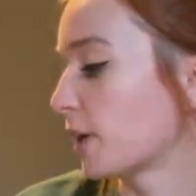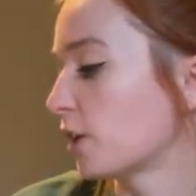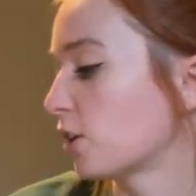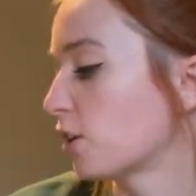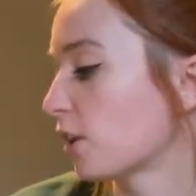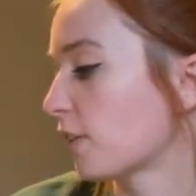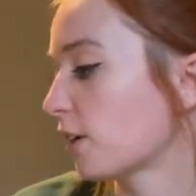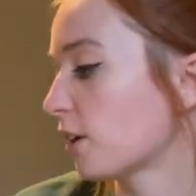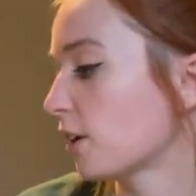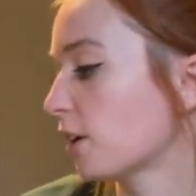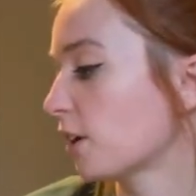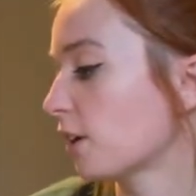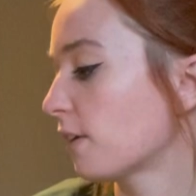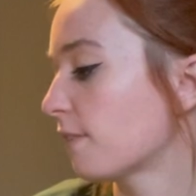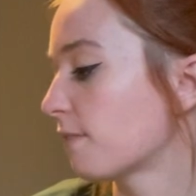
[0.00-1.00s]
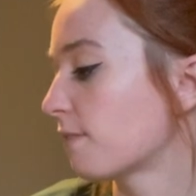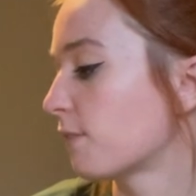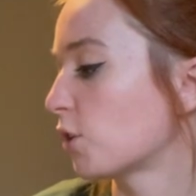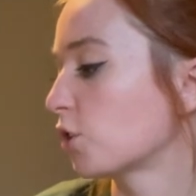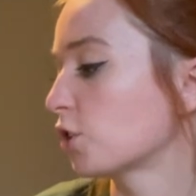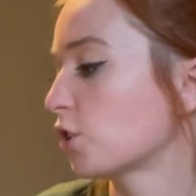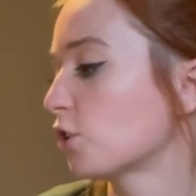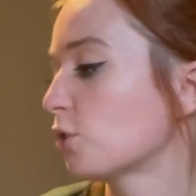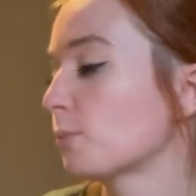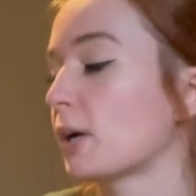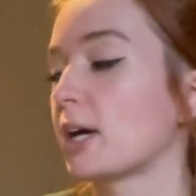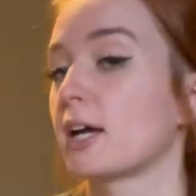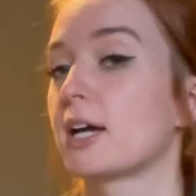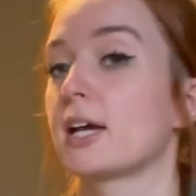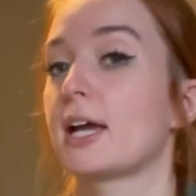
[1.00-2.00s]
Another volume
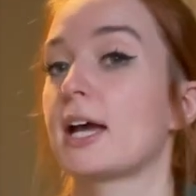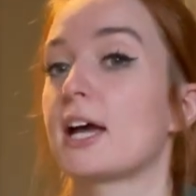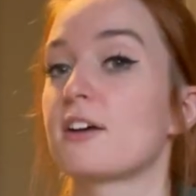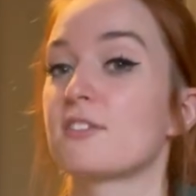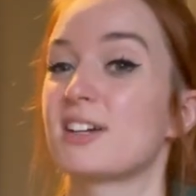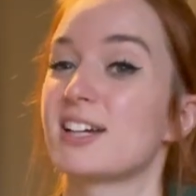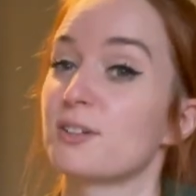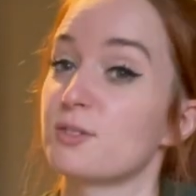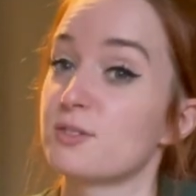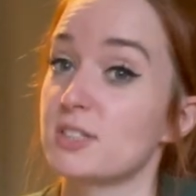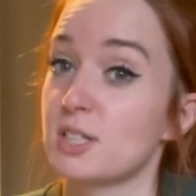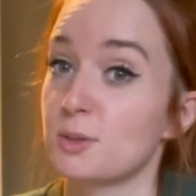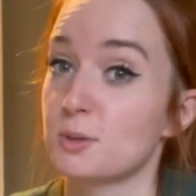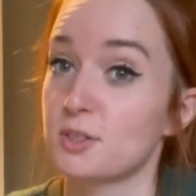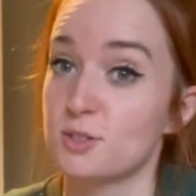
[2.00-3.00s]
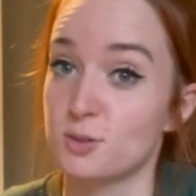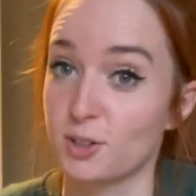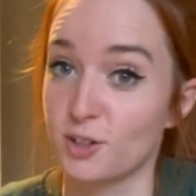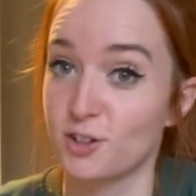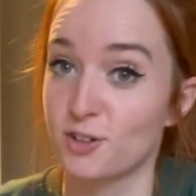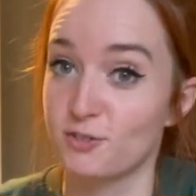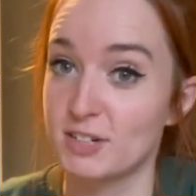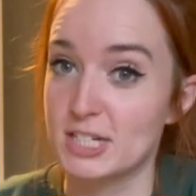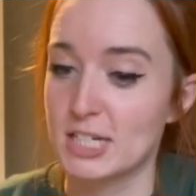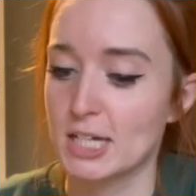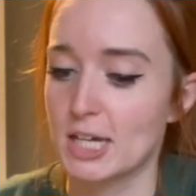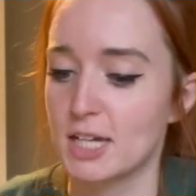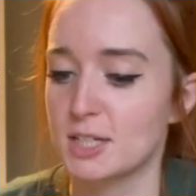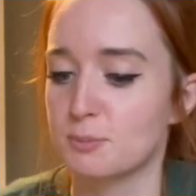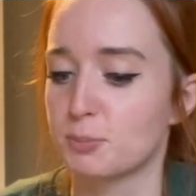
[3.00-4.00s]
I have out of sequence, so I can't read it
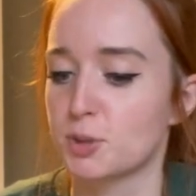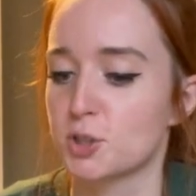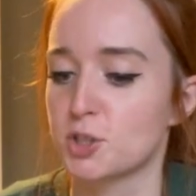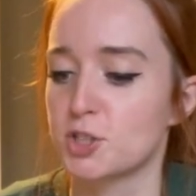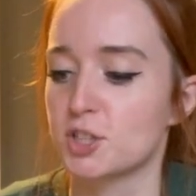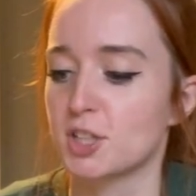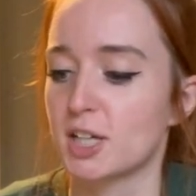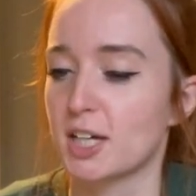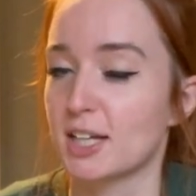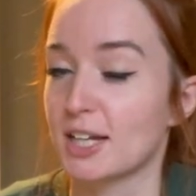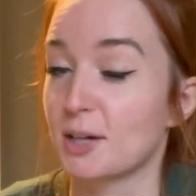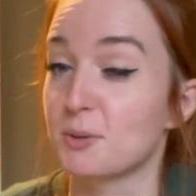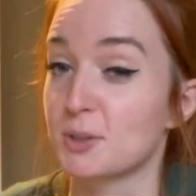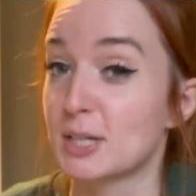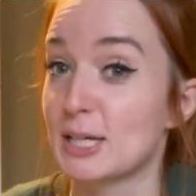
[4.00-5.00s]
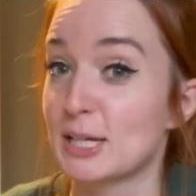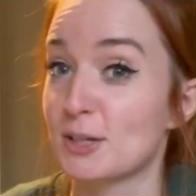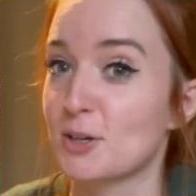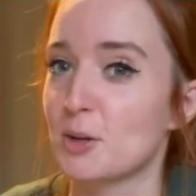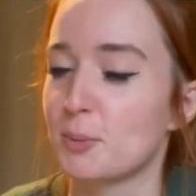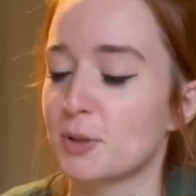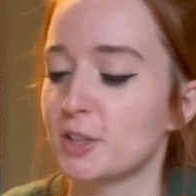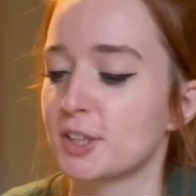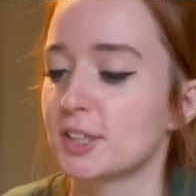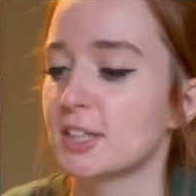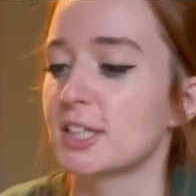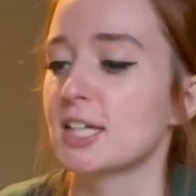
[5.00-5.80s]
yet, but I now only need a couple,